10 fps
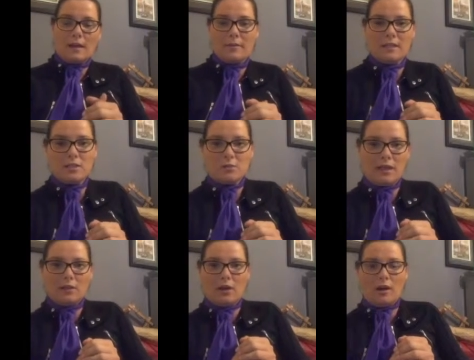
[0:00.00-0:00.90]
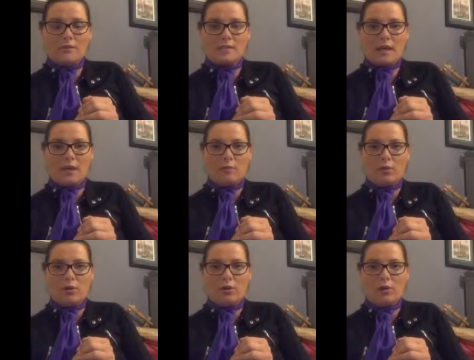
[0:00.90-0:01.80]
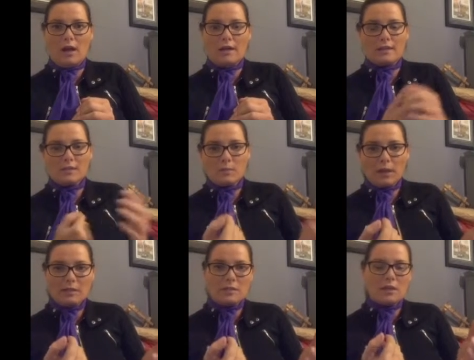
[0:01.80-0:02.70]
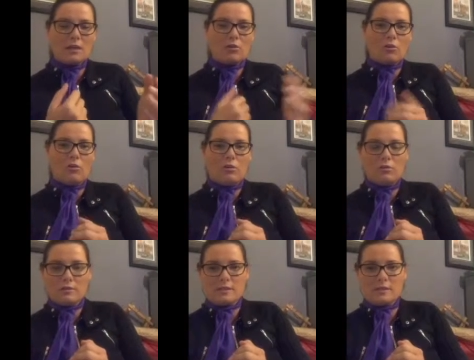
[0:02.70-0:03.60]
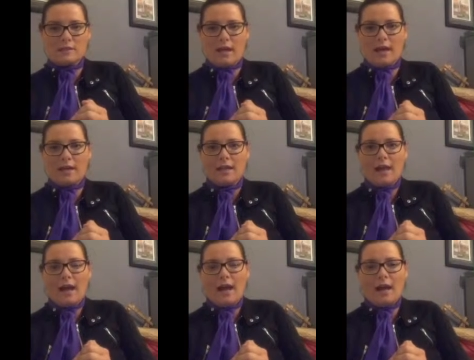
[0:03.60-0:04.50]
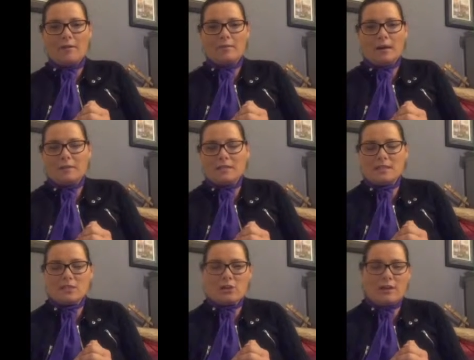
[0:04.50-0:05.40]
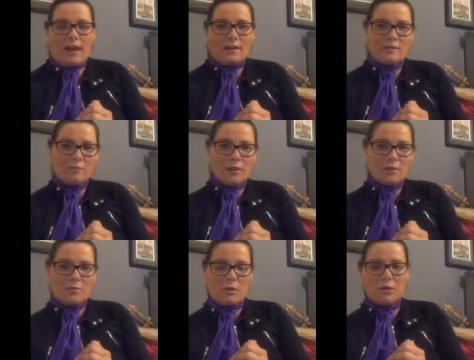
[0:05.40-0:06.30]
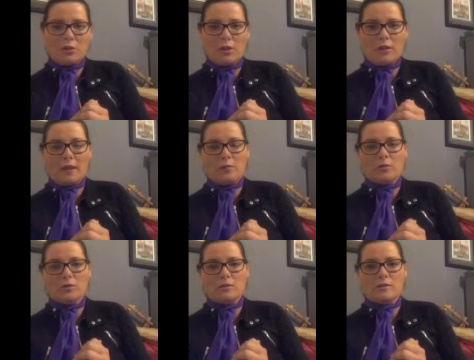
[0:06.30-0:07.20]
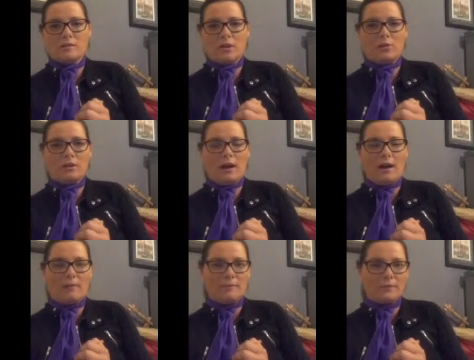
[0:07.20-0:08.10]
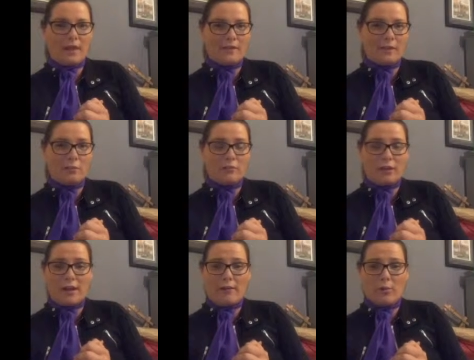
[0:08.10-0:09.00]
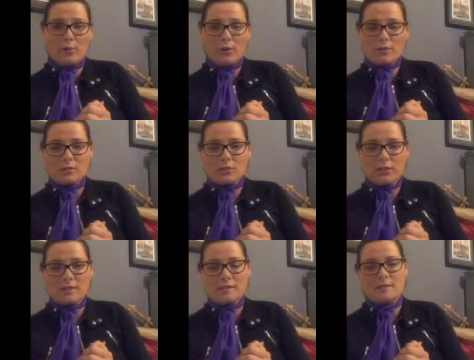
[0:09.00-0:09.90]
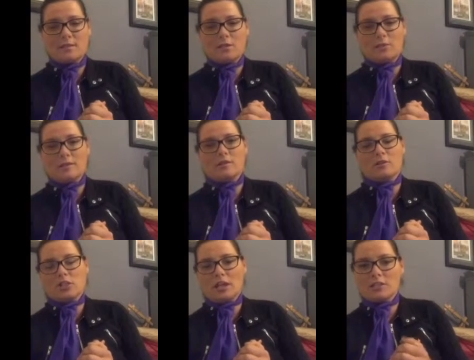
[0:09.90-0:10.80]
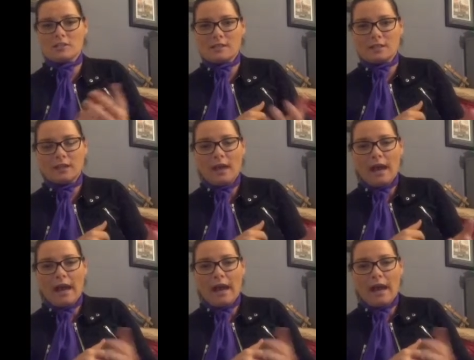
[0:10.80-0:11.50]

coming into our lives that were unexpected, or horses that maybe didn't turn out as well as we thought that they would. So, and then we've got our own personal things to deal with. So changes in